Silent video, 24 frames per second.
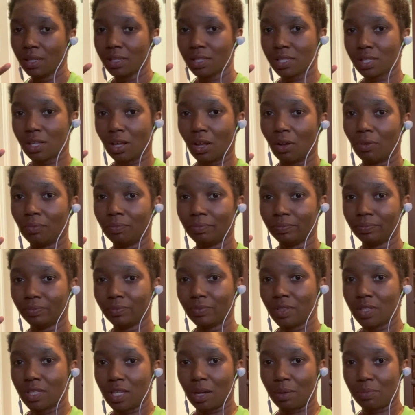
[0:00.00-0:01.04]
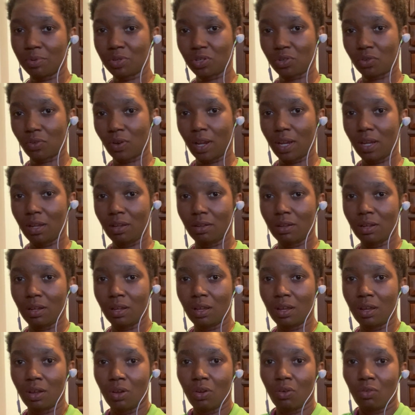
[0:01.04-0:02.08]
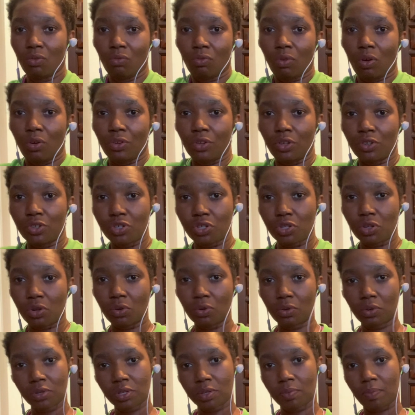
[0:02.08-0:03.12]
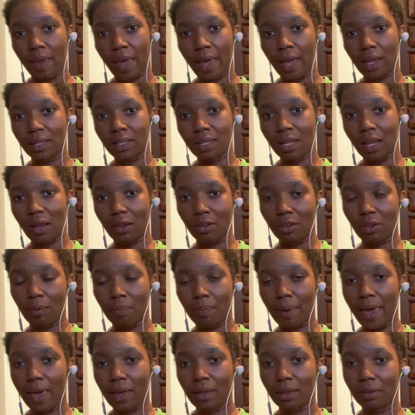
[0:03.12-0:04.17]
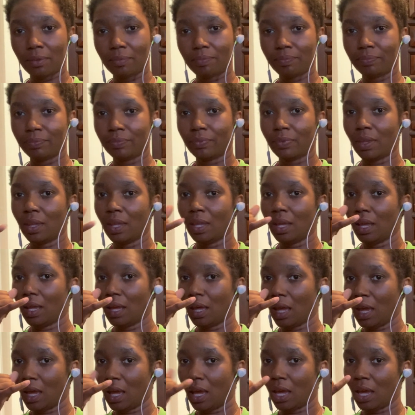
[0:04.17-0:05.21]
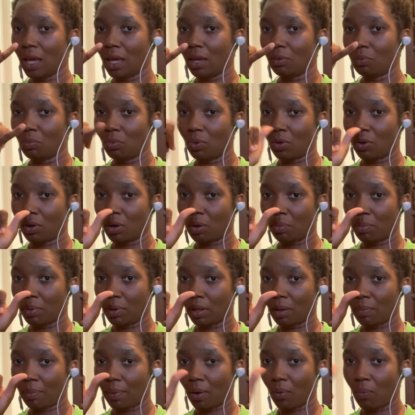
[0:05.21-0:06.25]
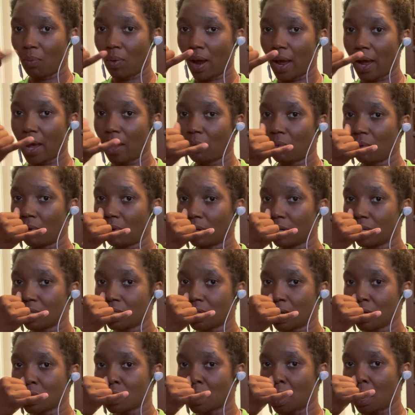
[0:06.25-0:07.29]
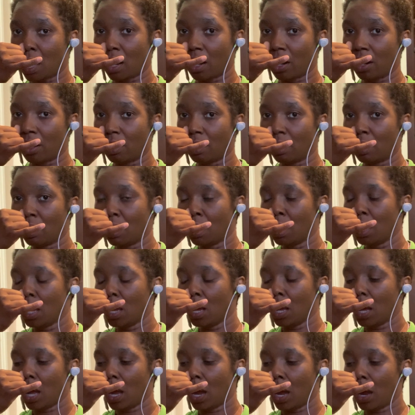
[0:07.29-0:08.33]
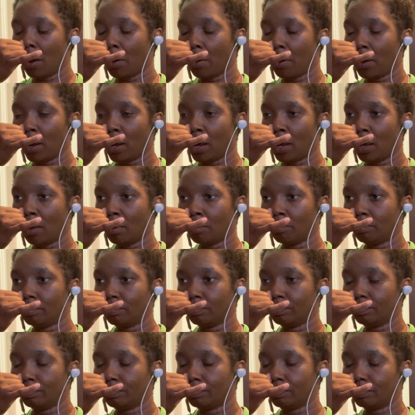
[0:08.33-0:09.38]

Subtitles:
So sit up straight, roll your shoulders back, down your back, and we're going to pull up our Y. We're going to touch our thumb